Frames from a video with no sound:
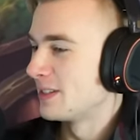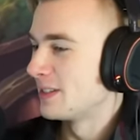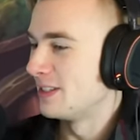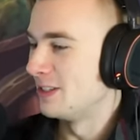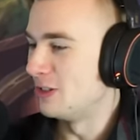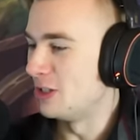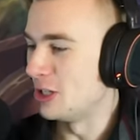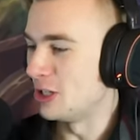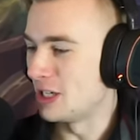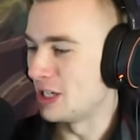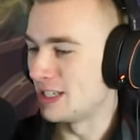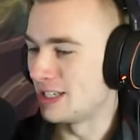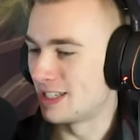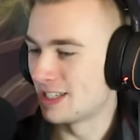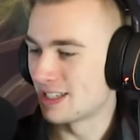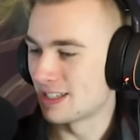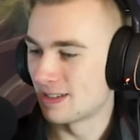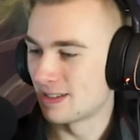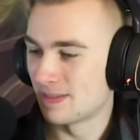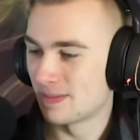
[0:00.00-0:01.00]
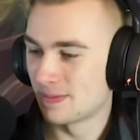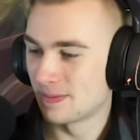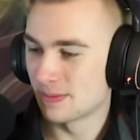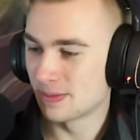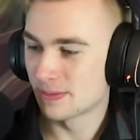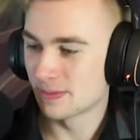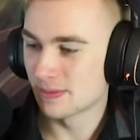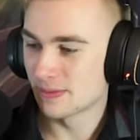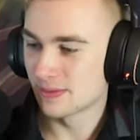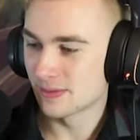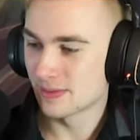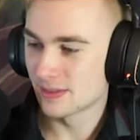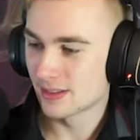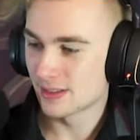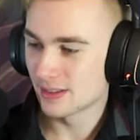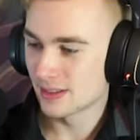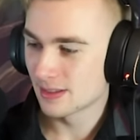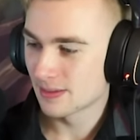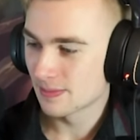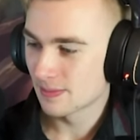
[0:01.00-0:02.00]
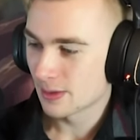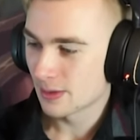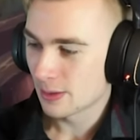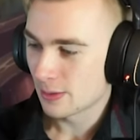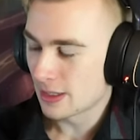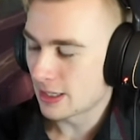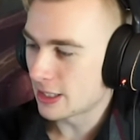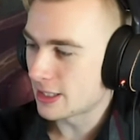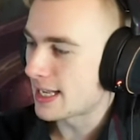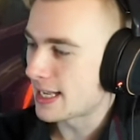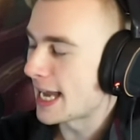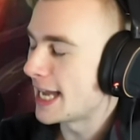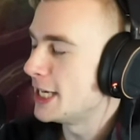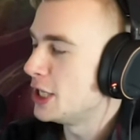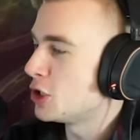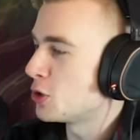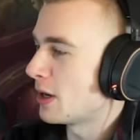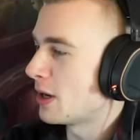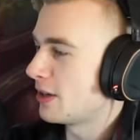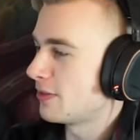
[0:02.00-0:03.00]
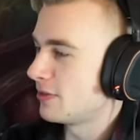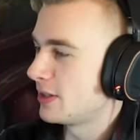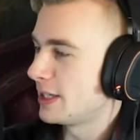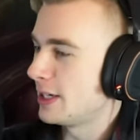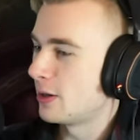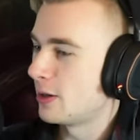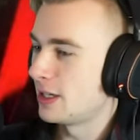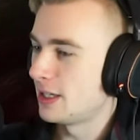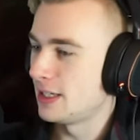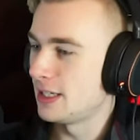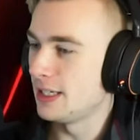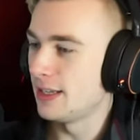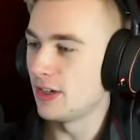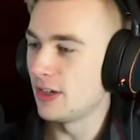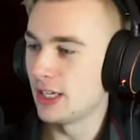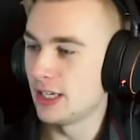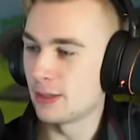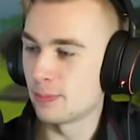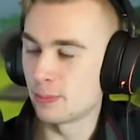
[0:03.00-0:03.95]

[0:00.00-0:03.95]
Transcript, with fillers: GG's. We had a 10-12 Leona. Didn't even need a